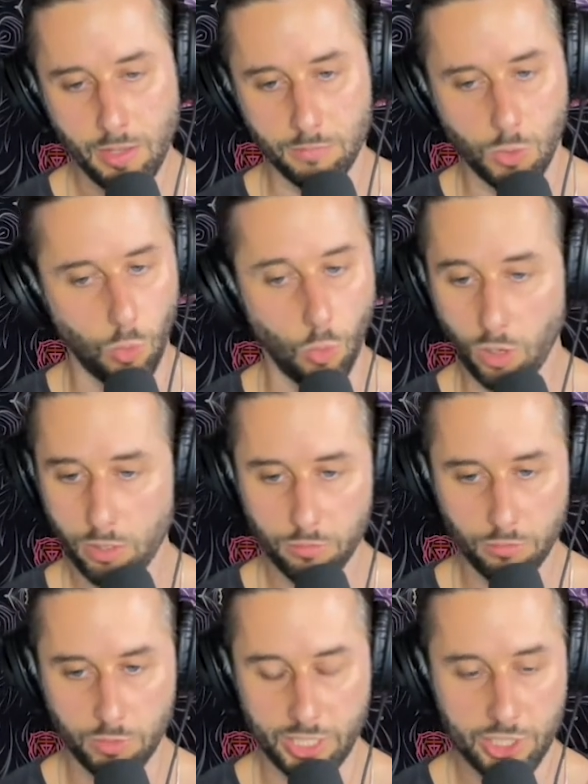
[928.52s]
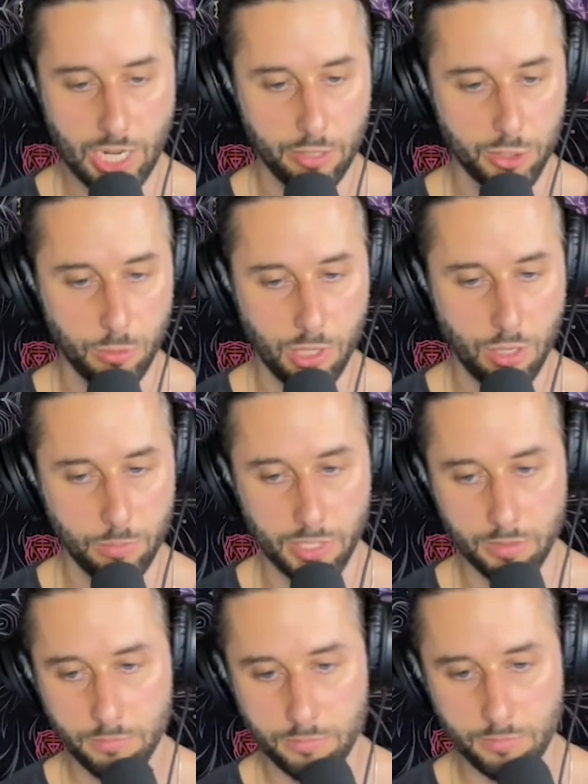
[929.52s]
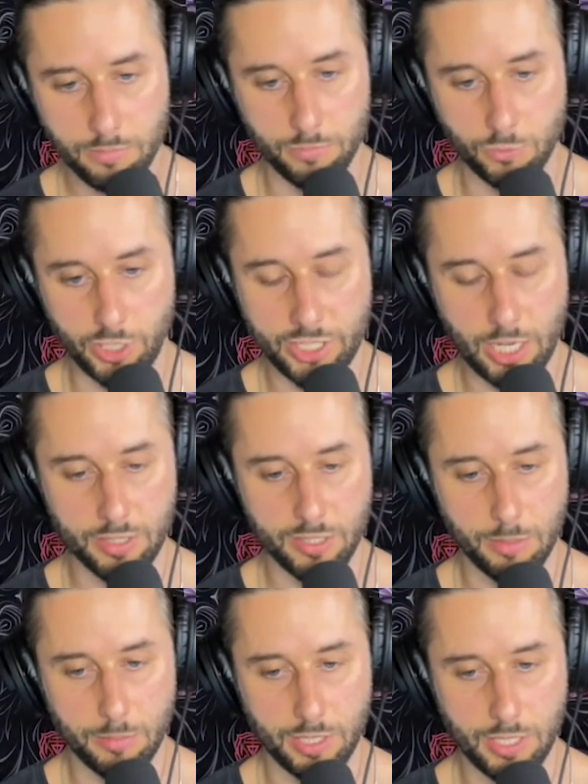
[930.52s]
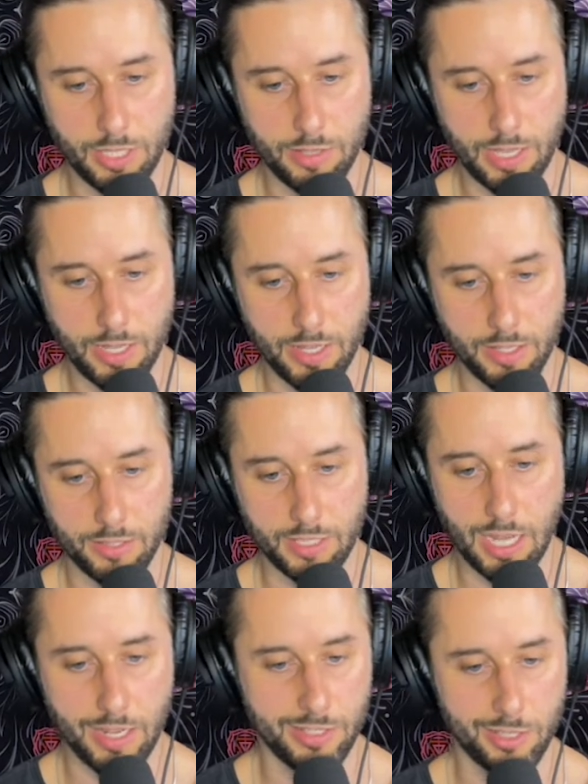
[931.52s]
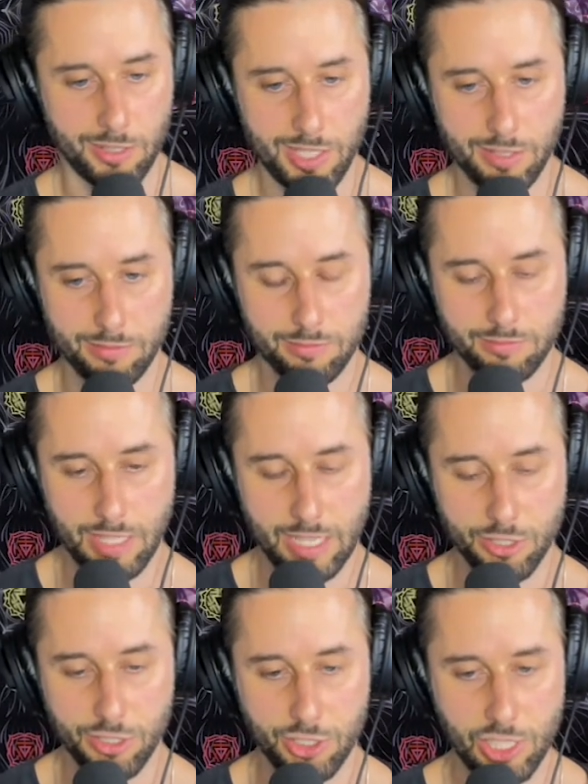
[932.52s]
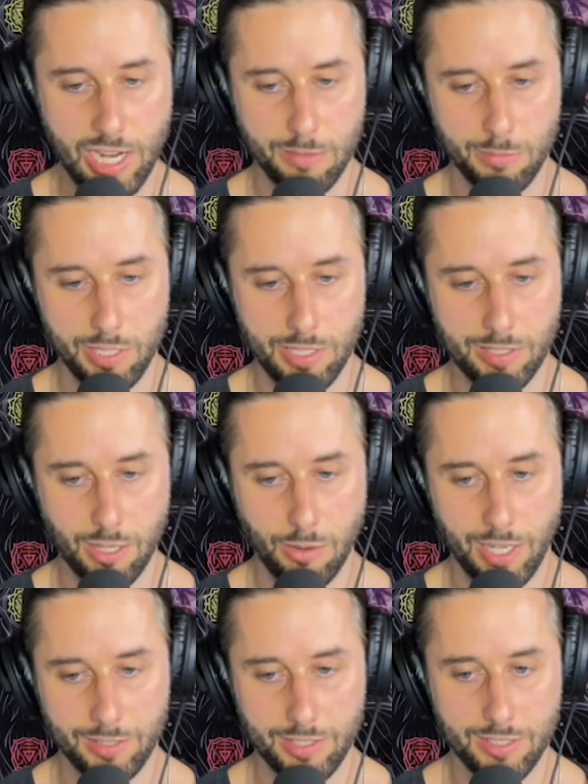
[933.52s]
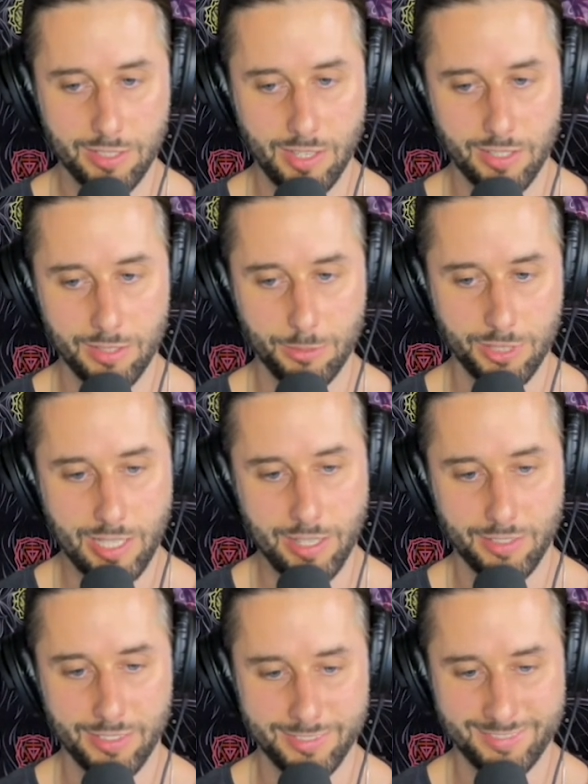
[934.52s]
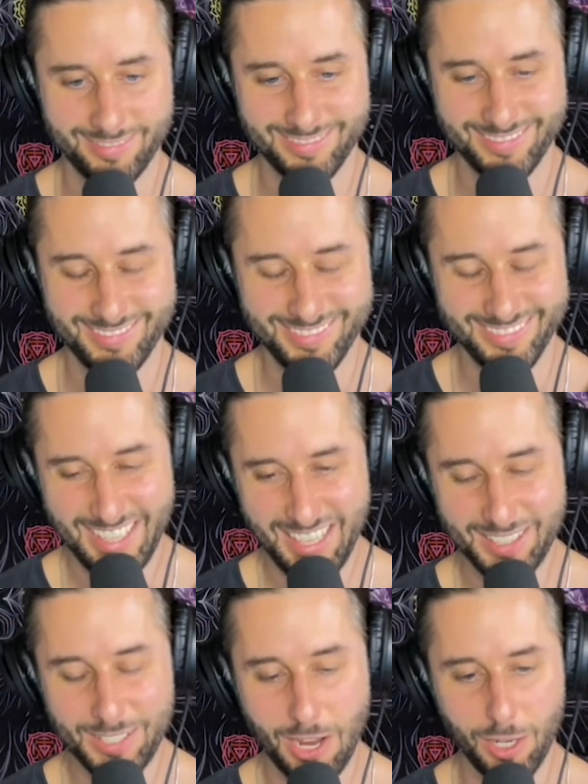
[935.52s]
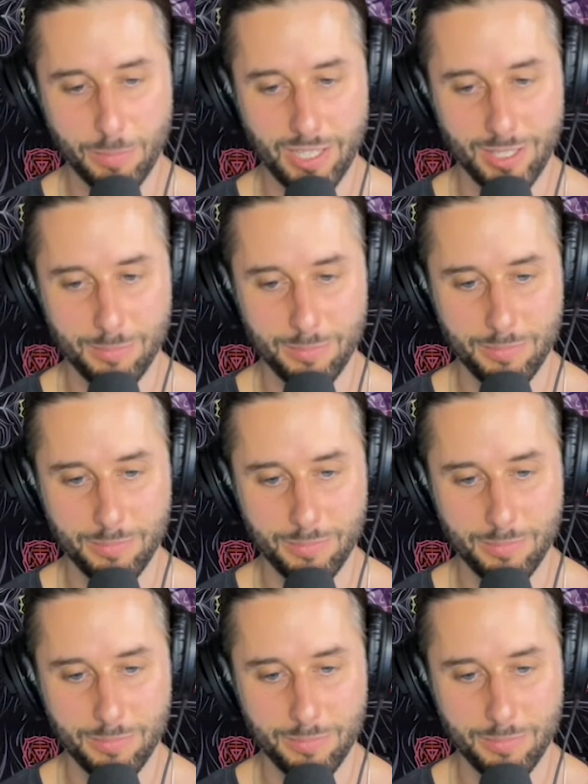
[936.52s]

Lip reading: or reach out to a homie, reach out to somebody that you got in your life and just chat and be like, yo, I got these thoughts. What the heck? Talk about them.